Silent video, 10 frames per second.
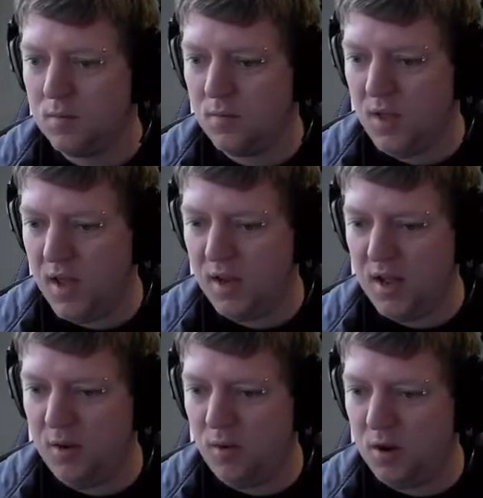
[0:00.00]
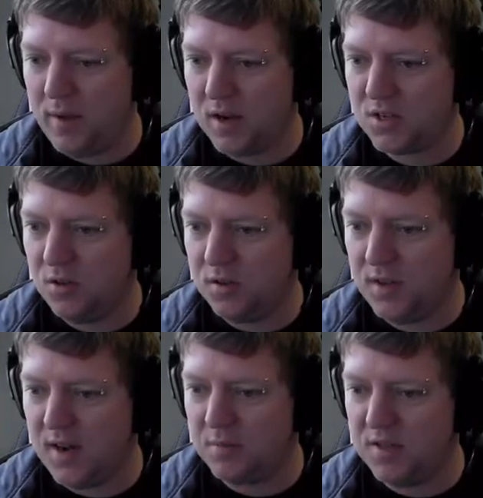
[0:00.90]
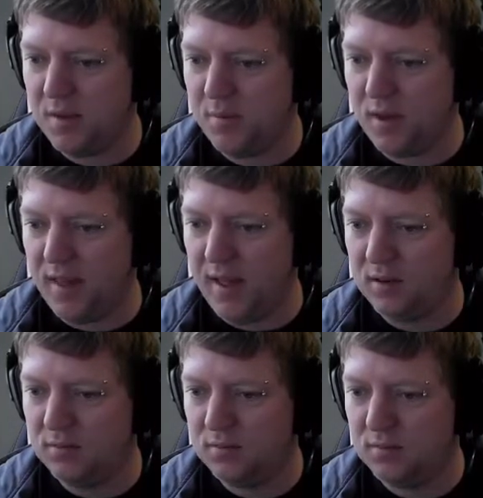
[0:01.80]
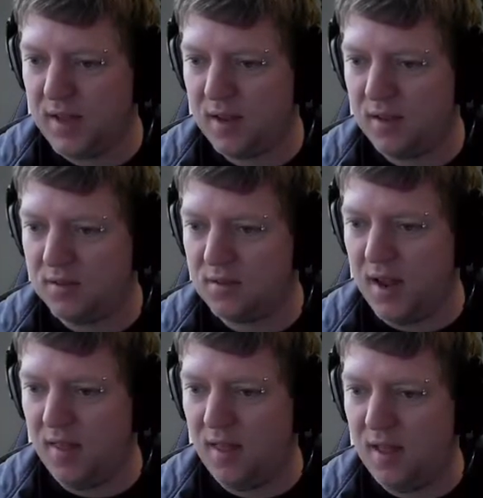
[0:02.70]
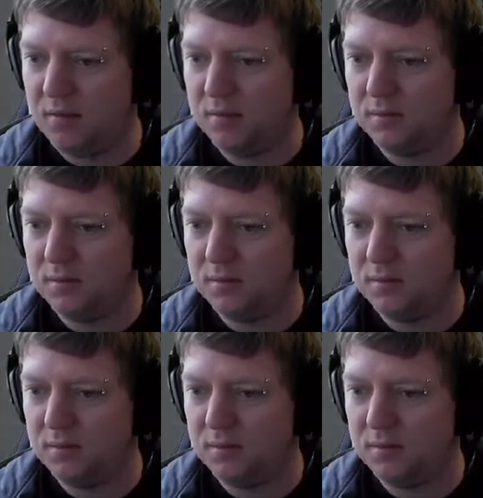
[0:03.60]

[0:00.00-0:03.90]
Yeah, you know what? I'm actually not that upset by that. That can stay there.